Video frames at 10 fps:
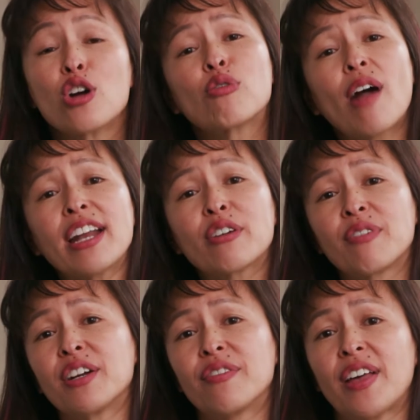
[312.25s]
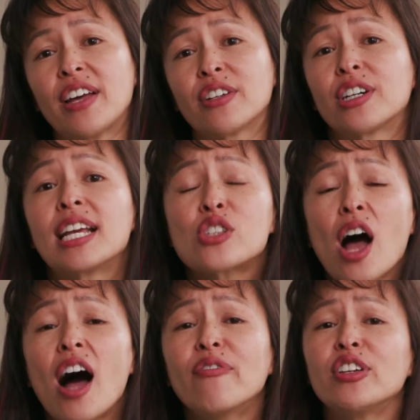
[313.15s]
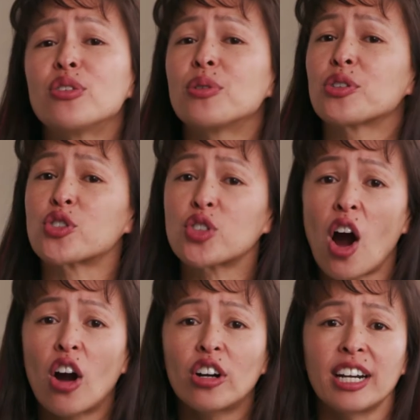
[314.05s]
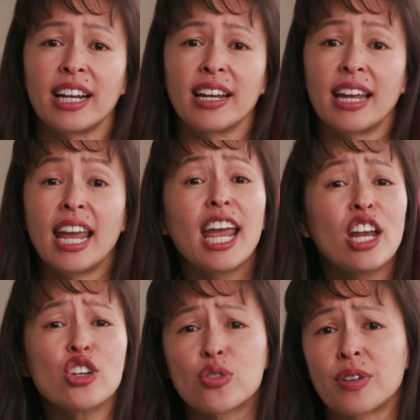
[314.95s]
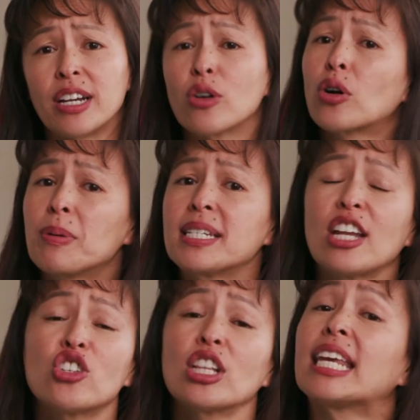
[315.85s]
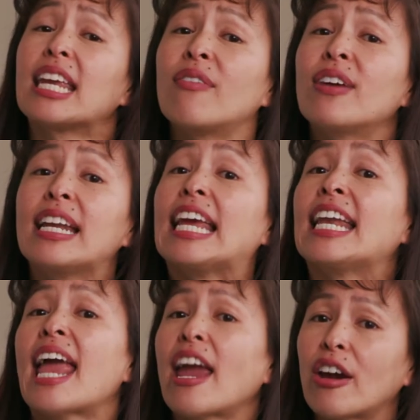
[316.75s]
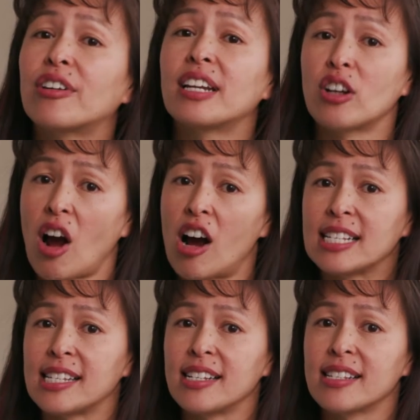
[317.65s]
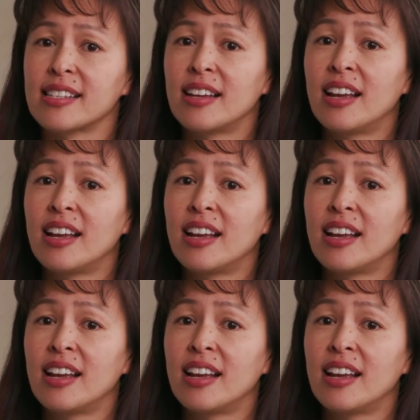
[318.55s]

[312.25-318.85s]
Chronic renal failure is often due to scarring, injury, or potentially even inherited causes.